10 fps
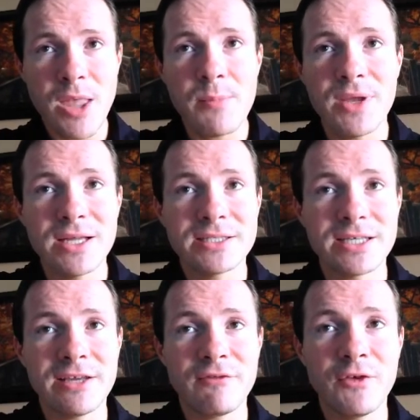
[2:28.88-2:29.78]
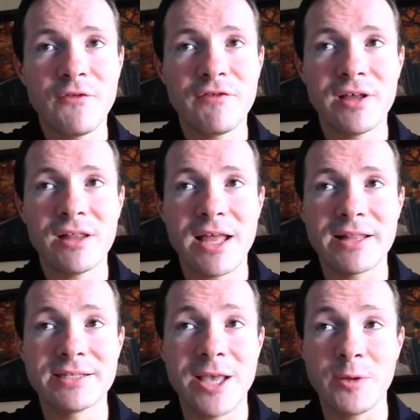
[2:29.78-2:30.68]
But if you feel
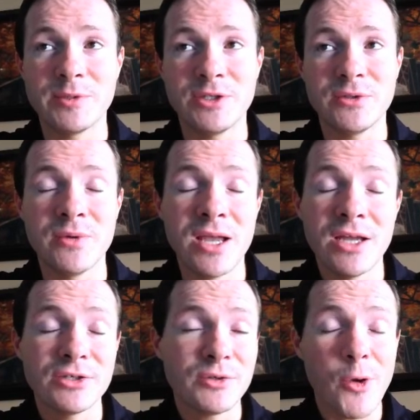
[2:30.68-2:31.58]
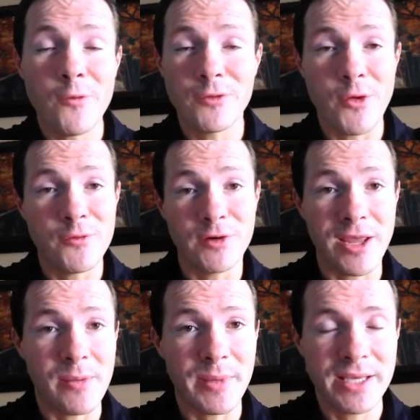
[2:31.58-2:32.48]
like this helps you, do it over and over
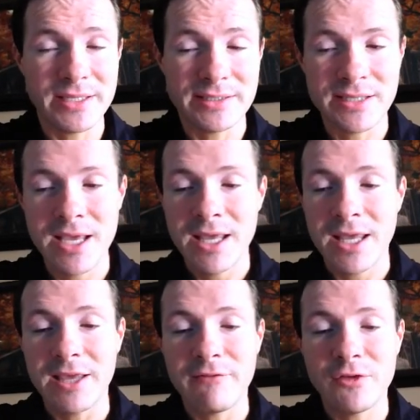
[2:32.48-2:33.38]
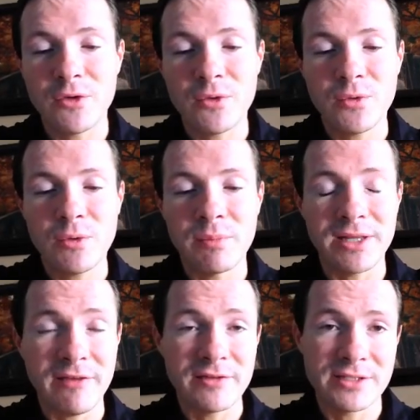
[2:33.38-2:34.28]
again because if you
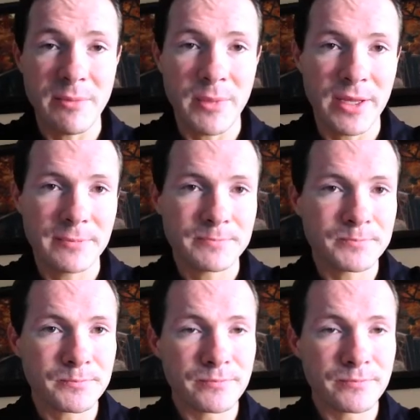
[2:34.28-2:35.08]
believe in something